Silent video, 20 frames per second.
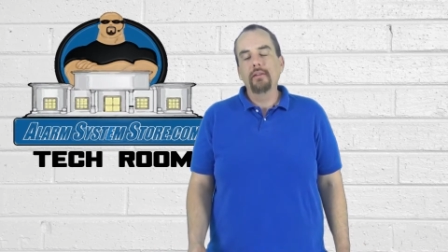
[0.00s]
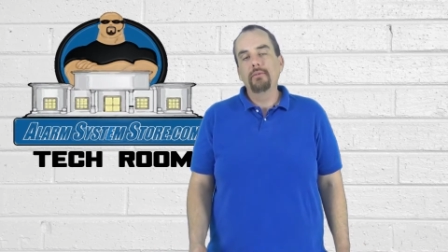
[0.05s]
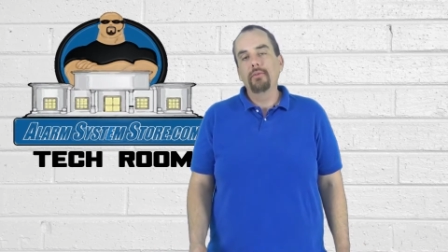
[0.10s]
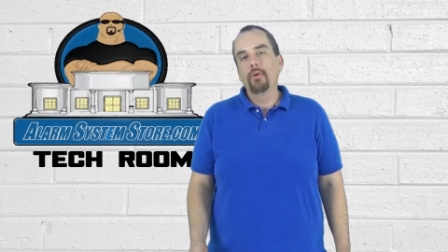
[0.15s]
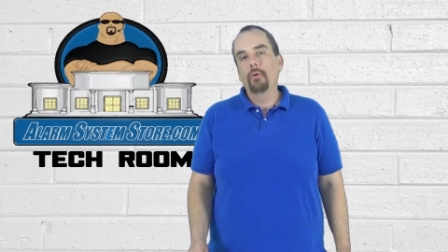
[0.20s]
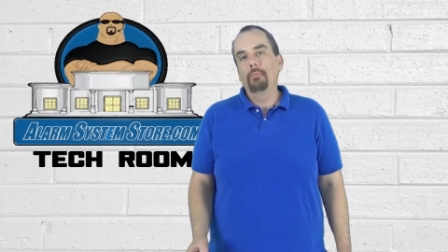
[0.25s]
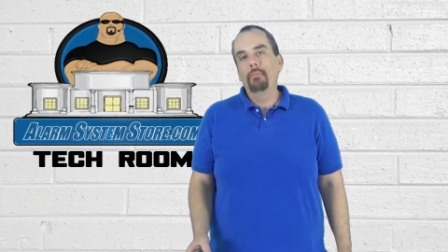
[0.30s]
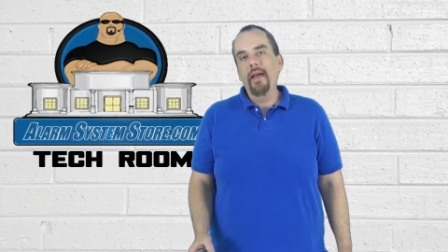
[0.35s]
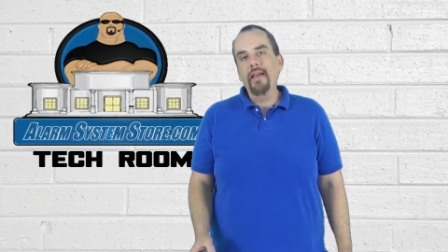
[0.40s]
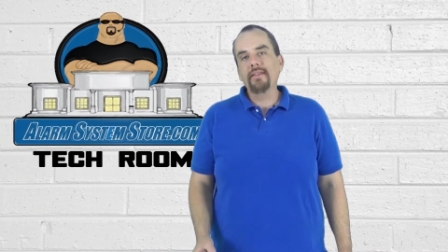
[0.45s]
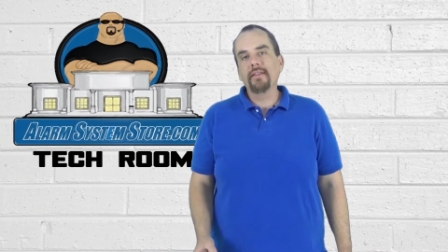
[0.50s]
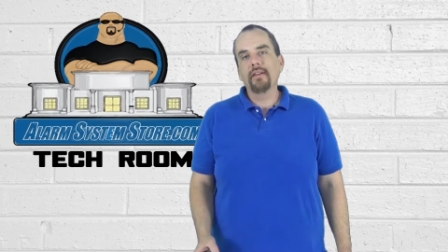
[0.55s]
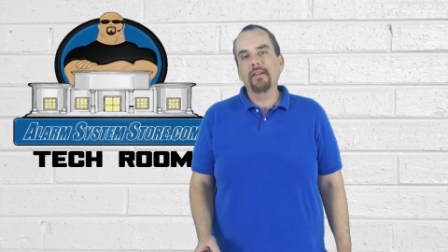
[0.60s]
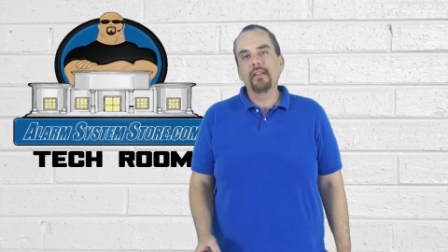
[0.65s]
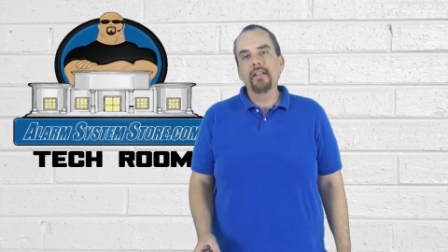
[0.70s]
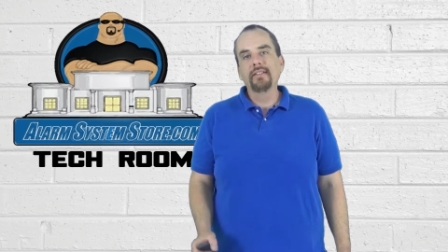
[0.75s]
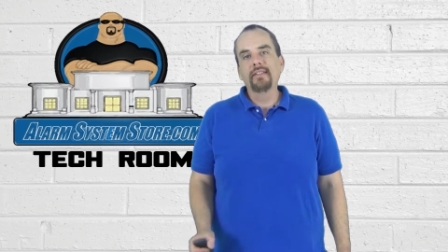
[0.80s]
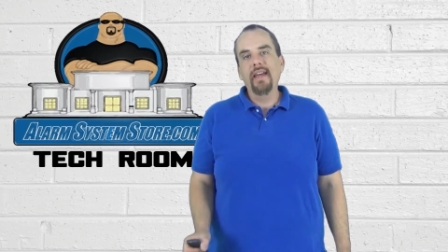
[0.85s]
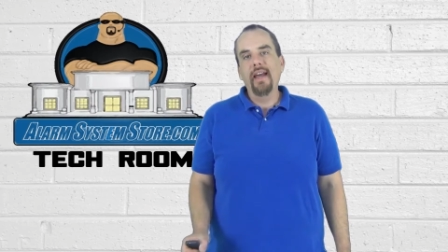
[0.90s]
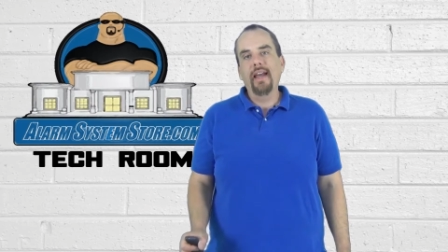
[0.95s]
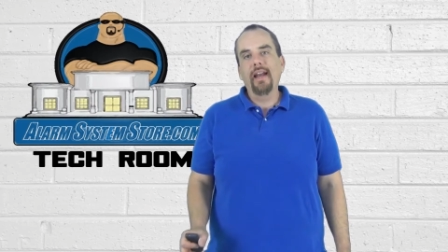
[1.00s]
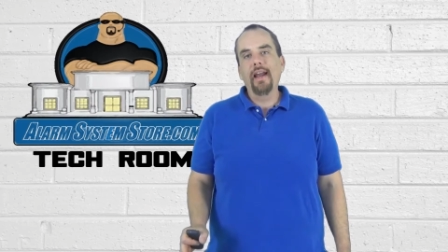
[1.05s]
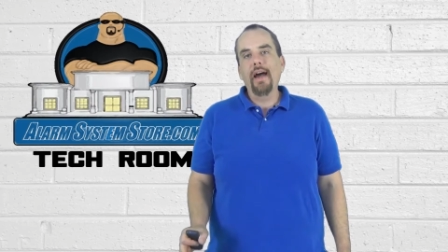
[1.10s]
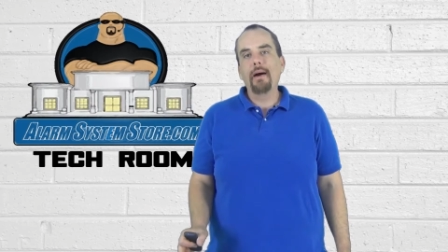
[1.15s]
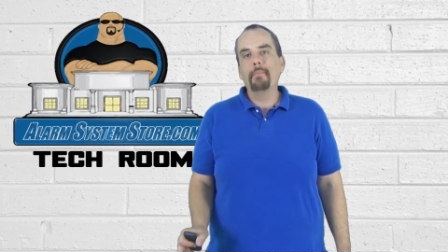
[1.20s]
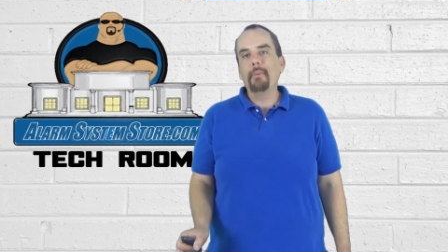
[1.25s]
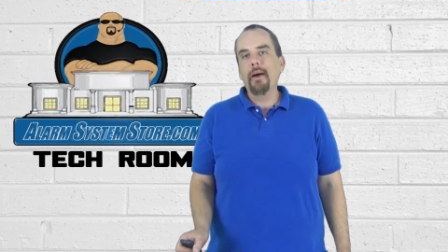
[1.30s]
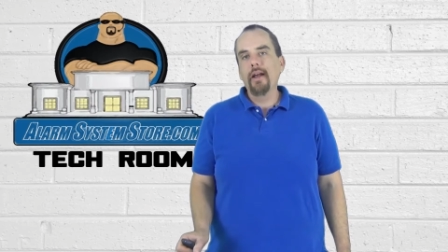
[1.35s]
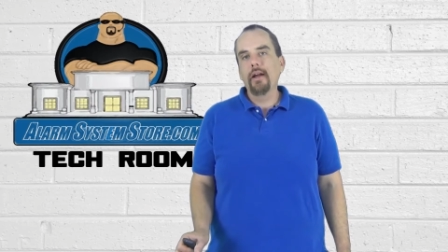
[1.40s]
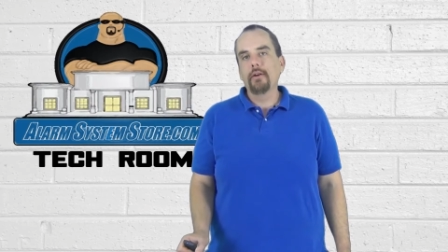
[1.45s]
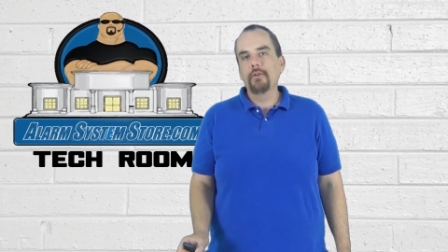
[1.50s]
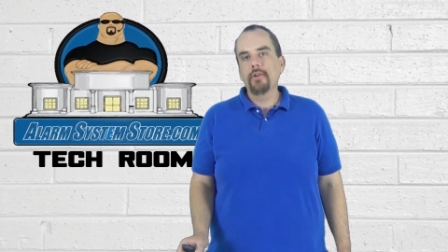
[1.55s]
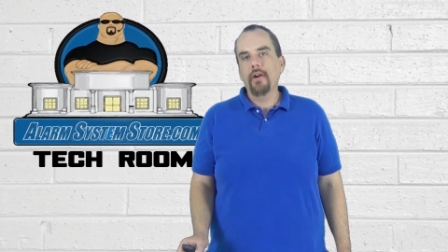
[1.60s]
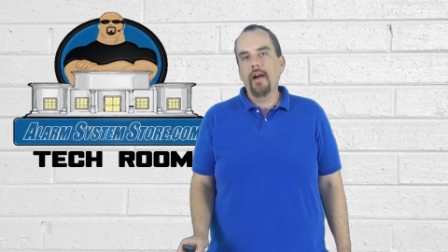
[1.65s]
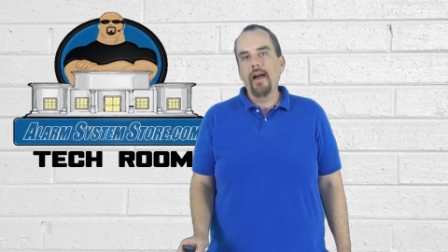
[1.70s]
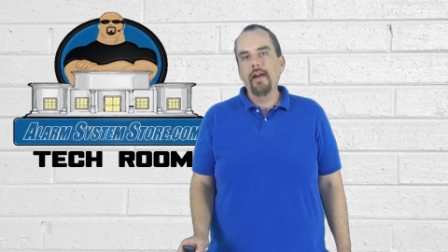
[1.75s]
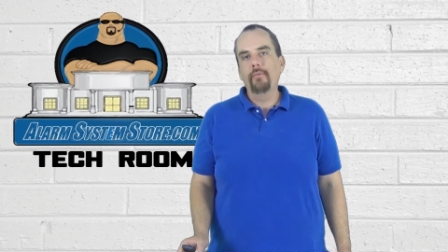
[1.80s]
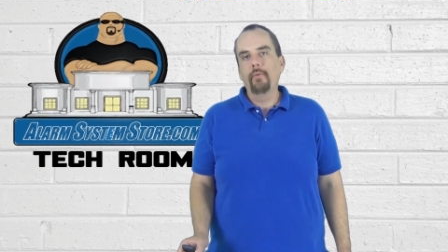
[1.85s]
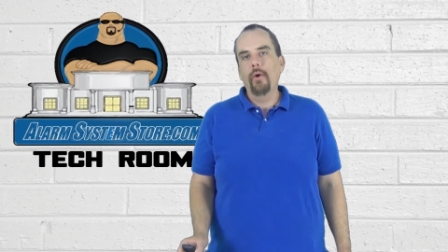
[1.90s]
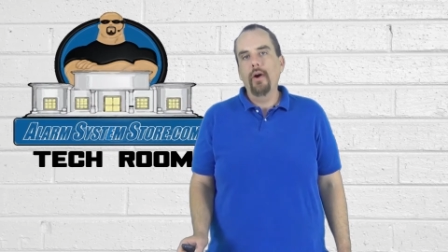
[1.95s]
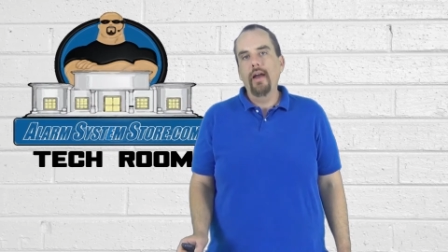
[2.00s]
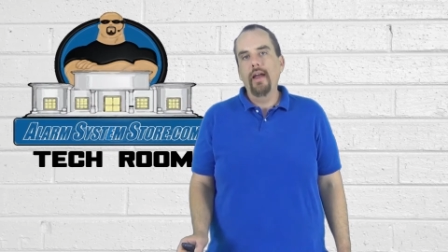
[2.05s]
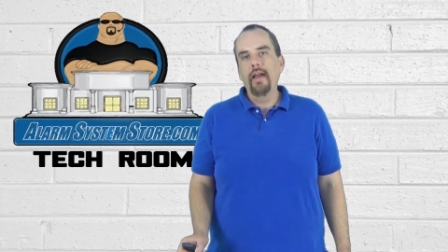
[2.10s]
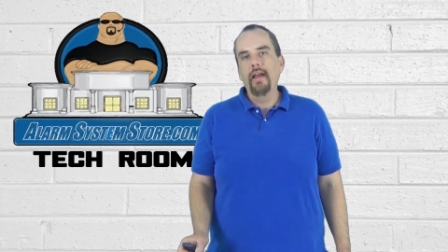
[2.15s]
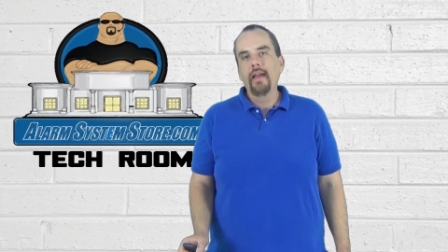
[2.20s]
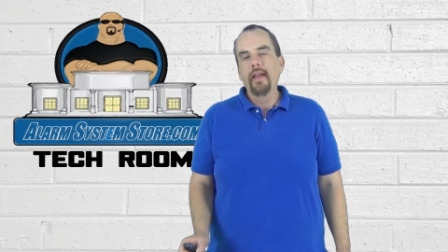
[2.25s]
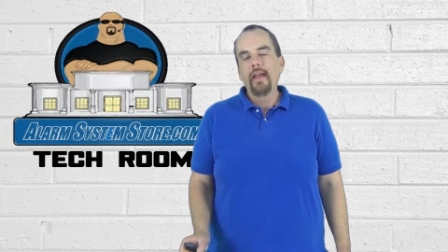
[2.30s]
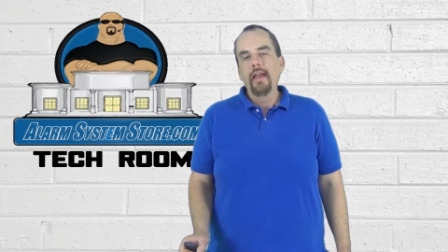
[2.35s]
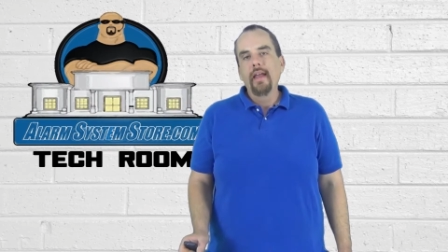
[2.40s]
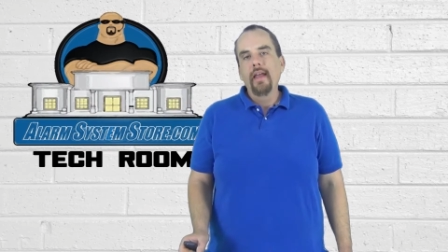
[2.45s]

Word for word: you'll basically take it out by your driveway